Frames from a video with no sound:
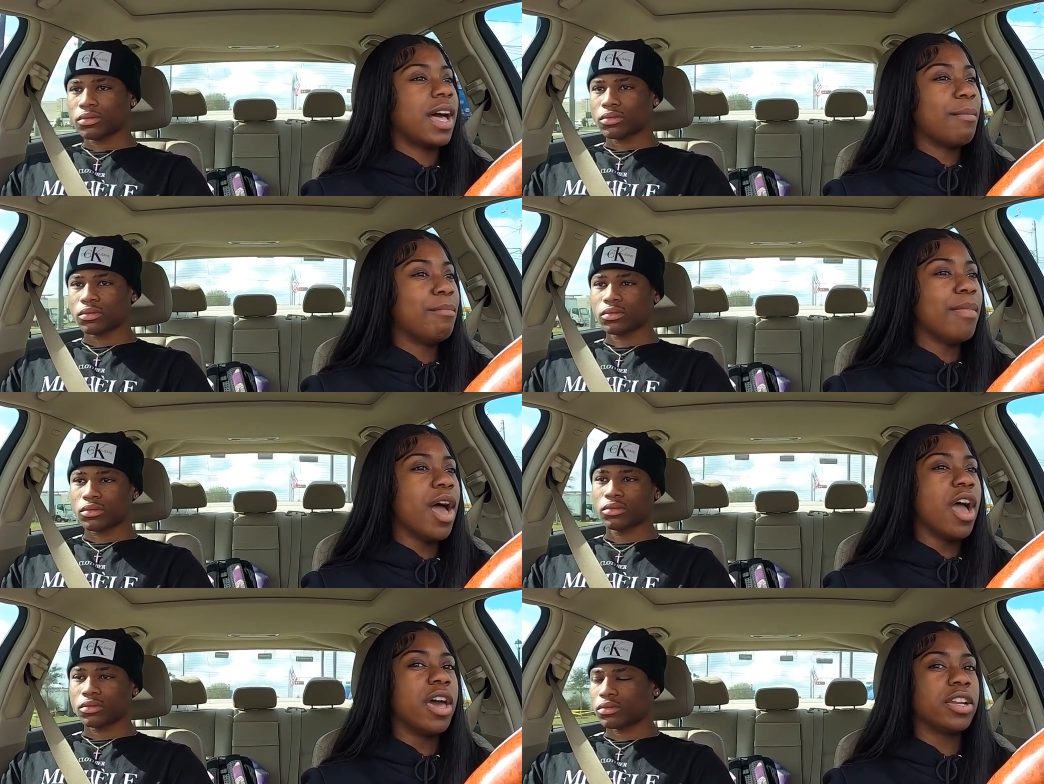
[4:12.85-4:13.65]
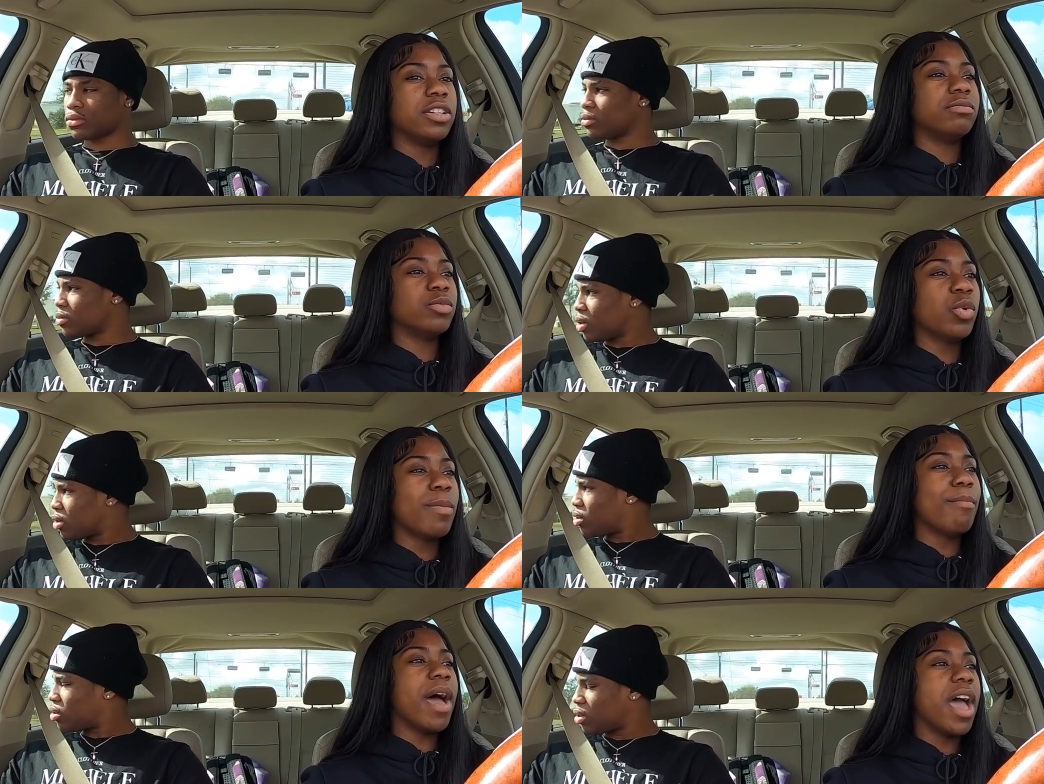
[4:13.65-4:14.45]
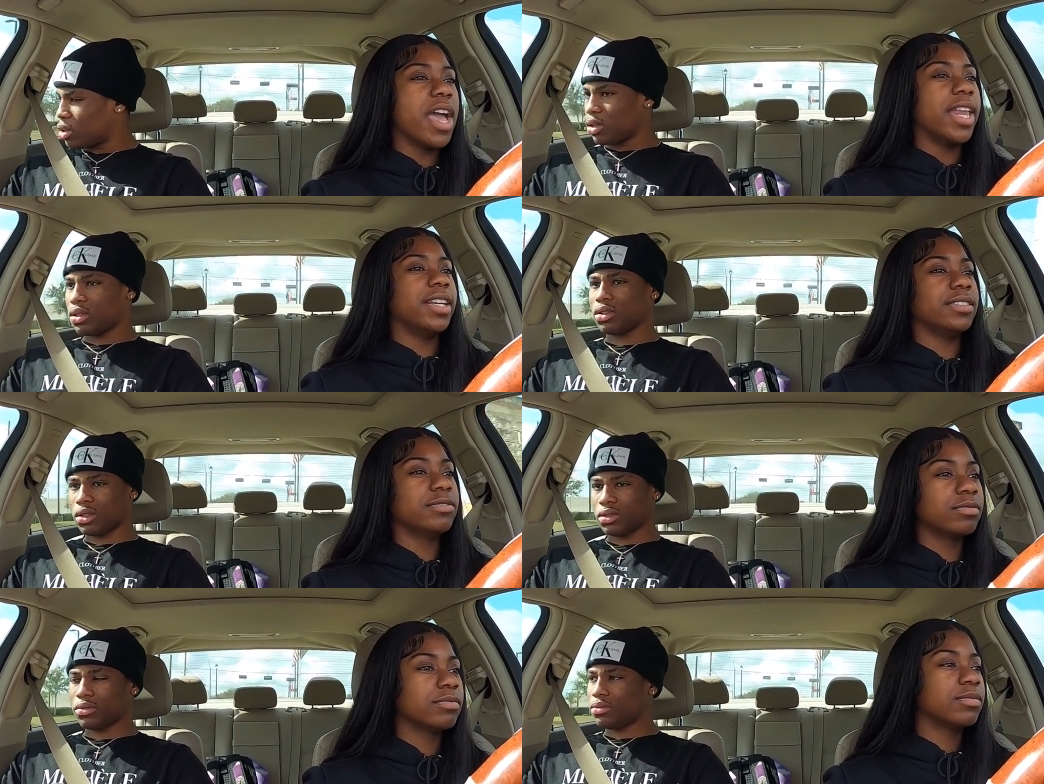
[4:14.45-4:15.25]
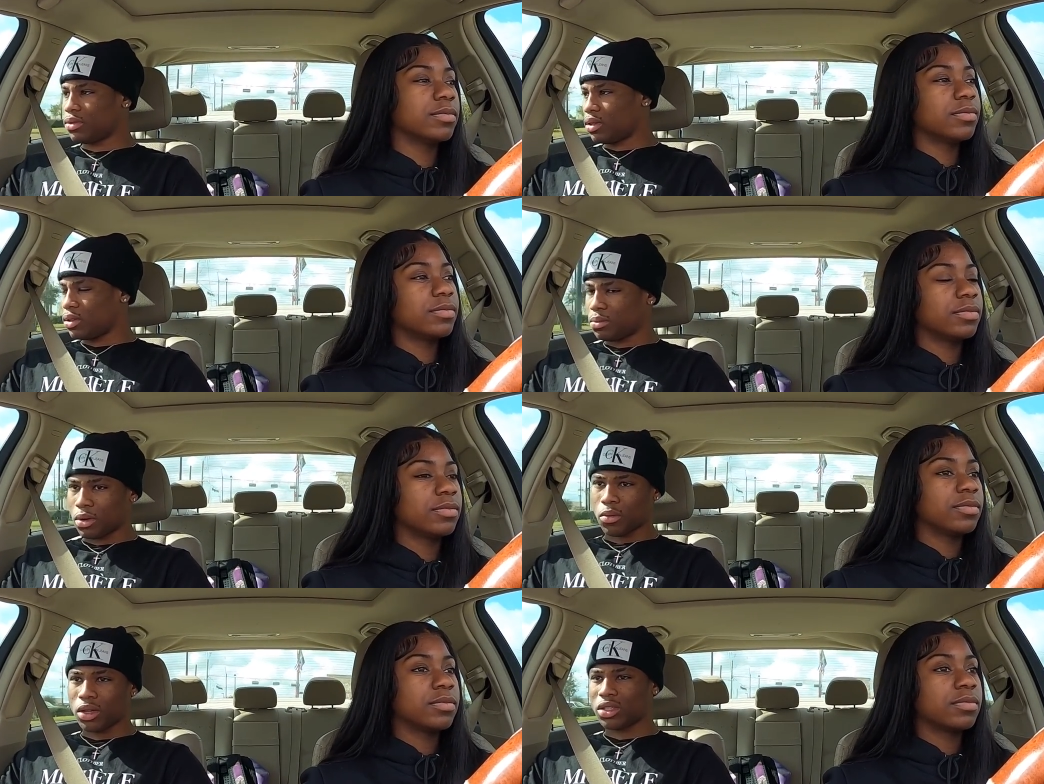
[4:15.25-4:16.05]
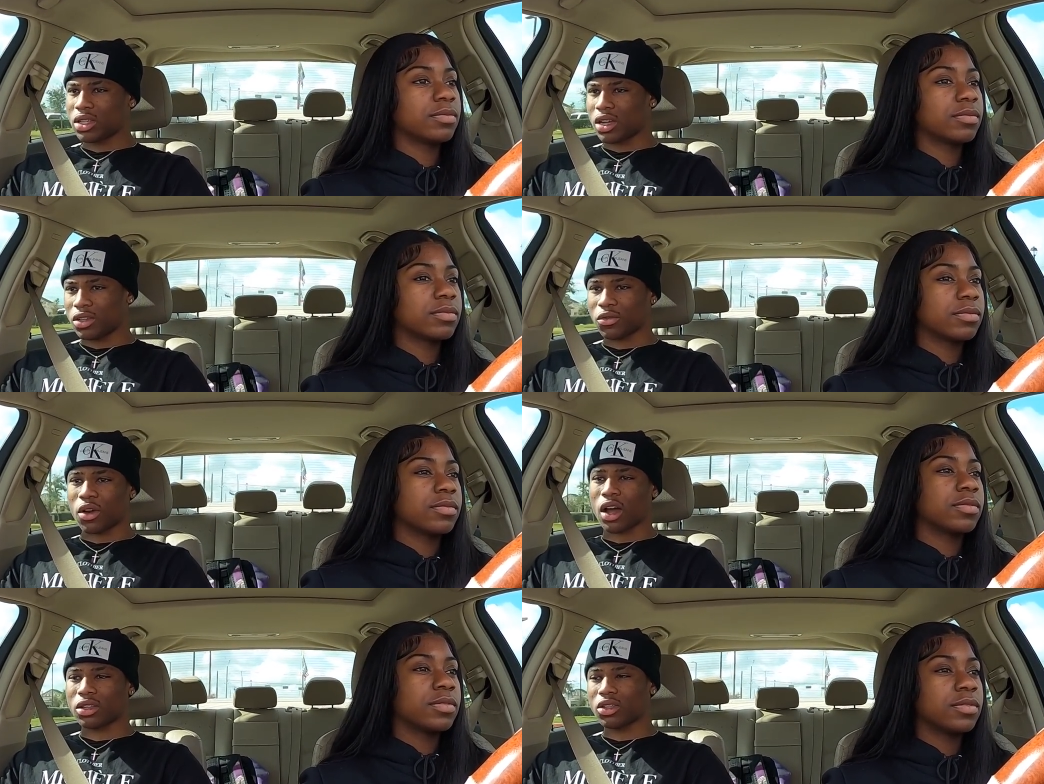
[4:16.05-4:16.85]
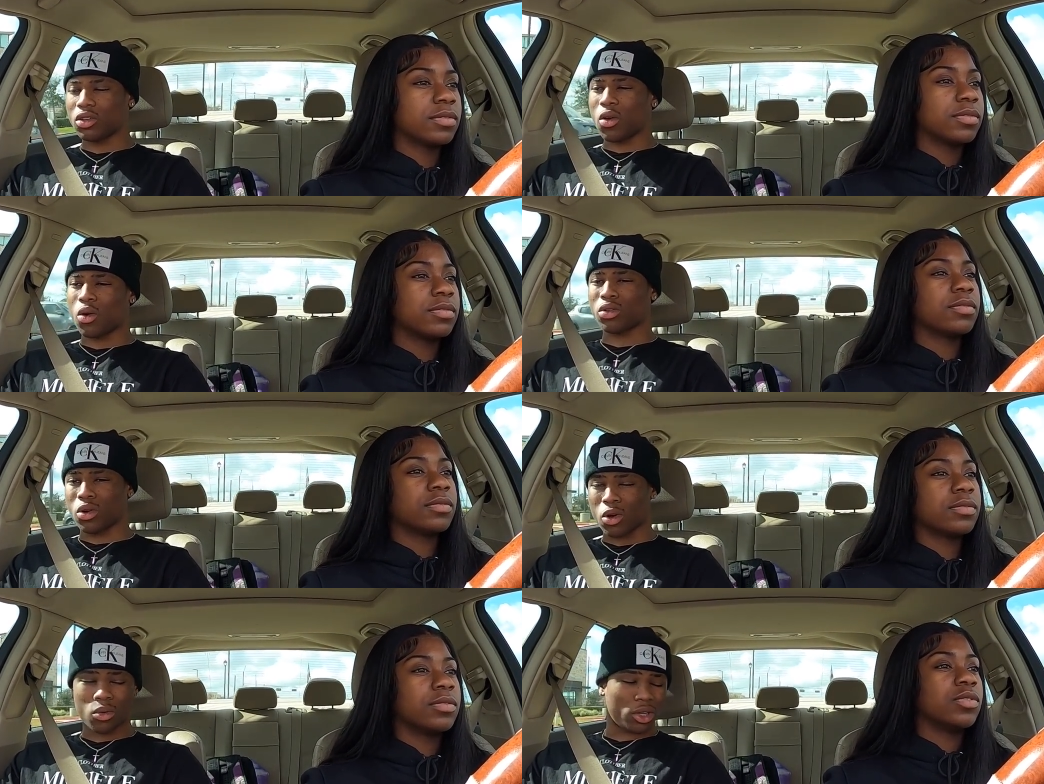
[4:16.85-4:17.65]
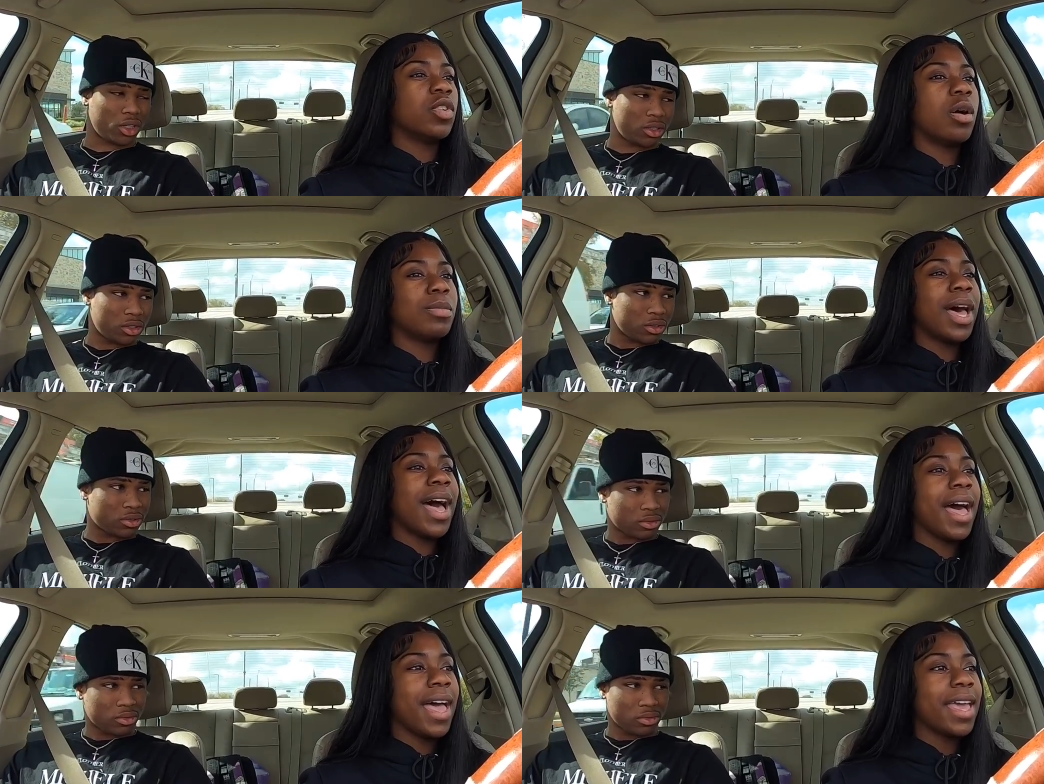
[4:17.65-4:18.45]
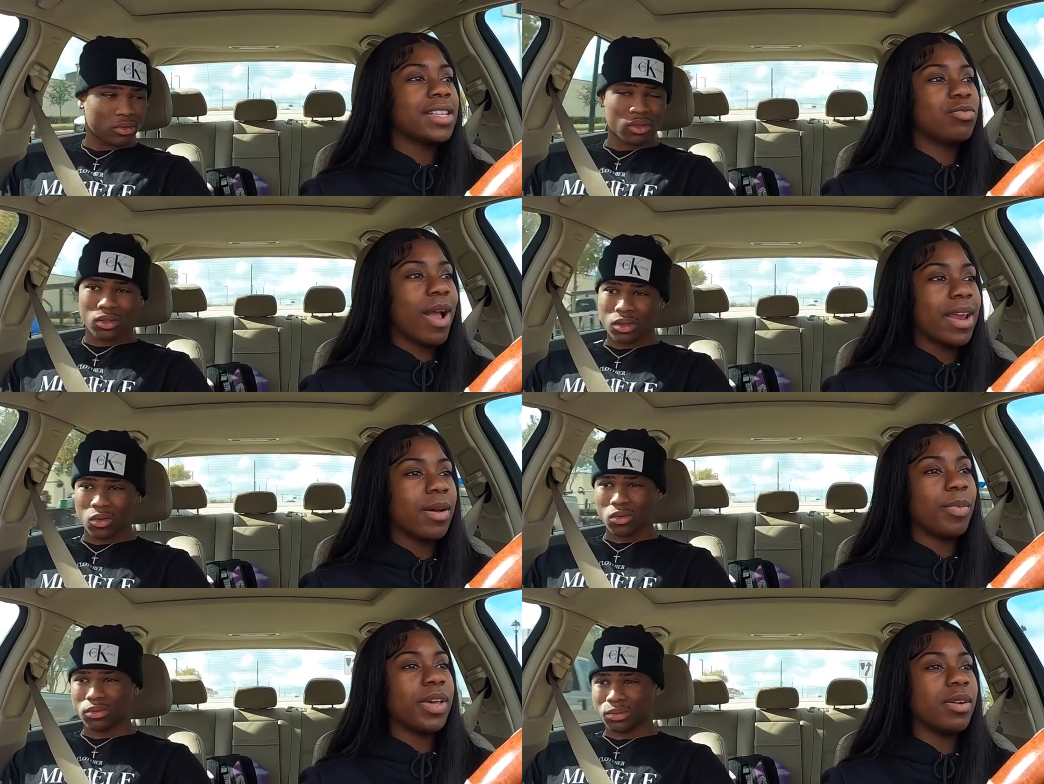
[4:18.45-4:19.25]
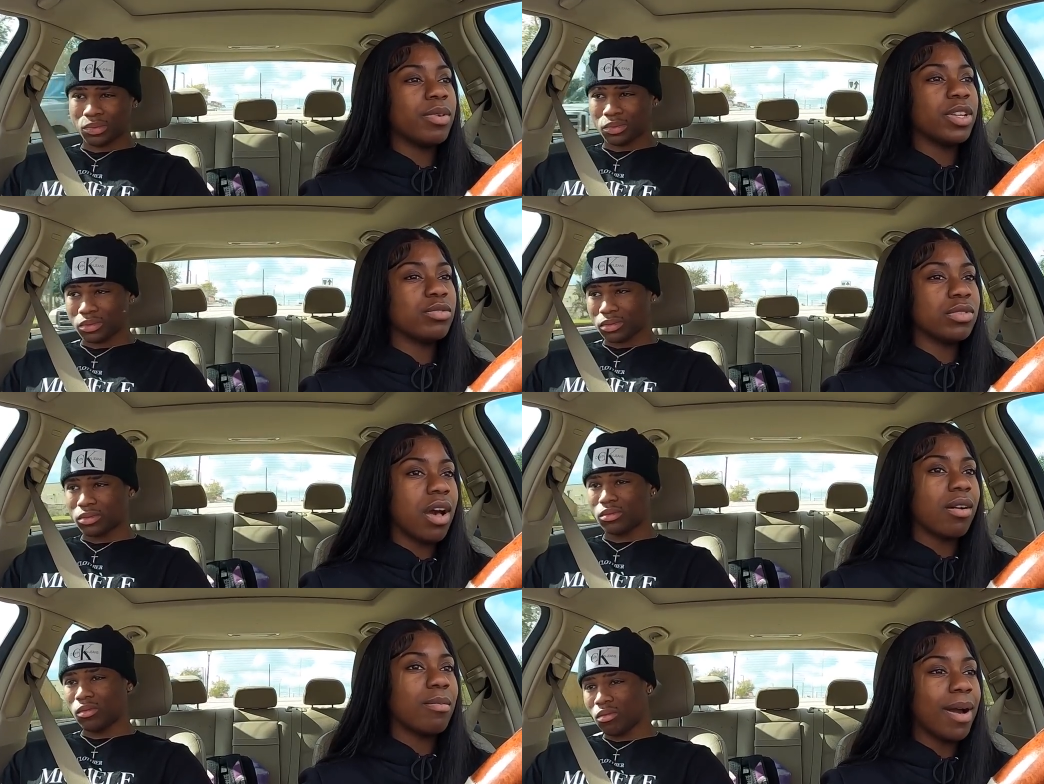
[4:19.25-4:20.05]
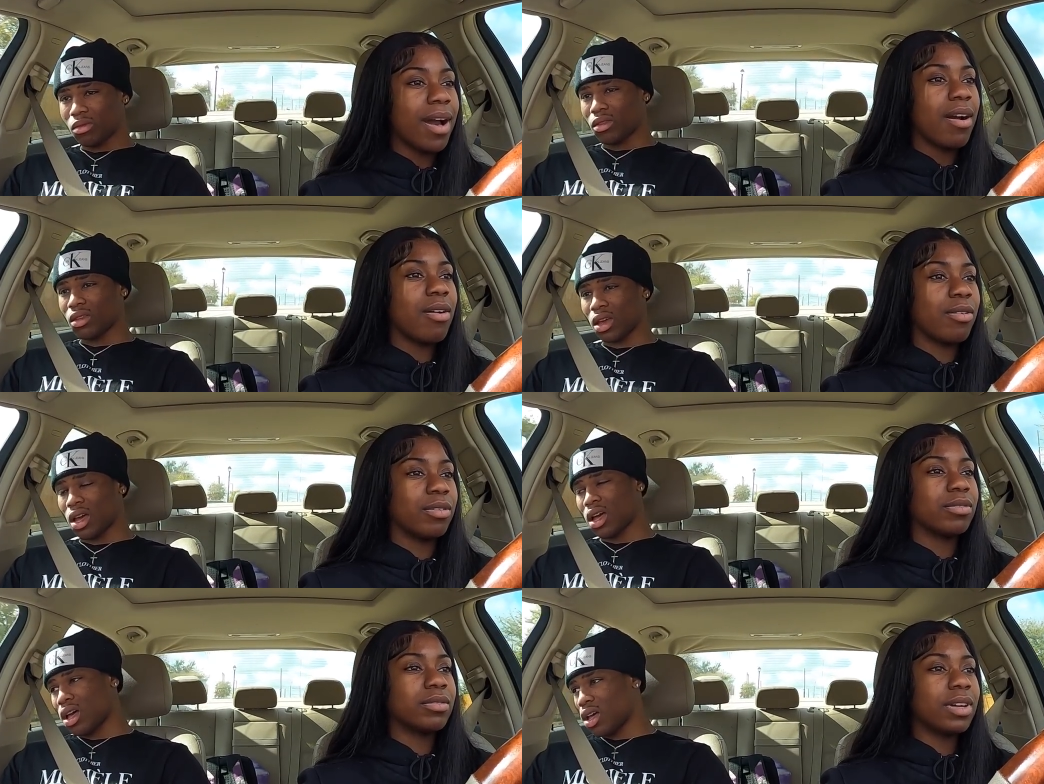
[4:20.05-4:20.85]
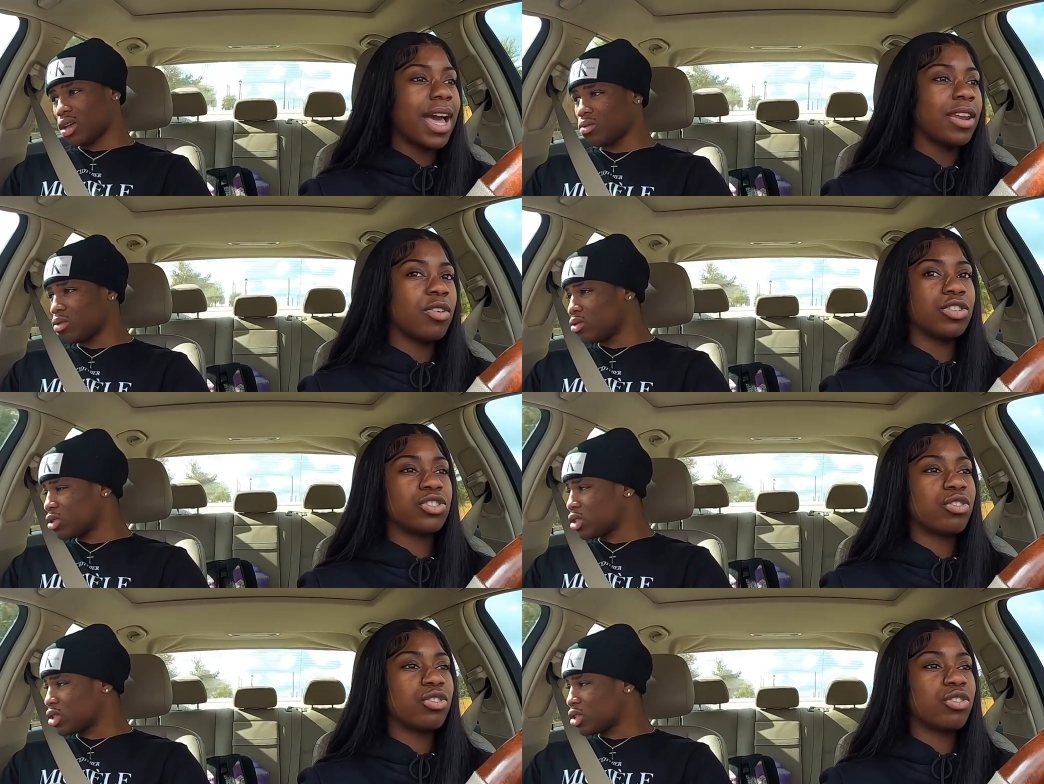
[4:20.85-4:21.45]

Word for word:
Speaker 1: I made it. We made it.
Speaker 2: Bro, Wendy's not this far. I think you're going on
Speaker 1: with. No, I'm not. It's right up here. What are you talking about? Nah, I know the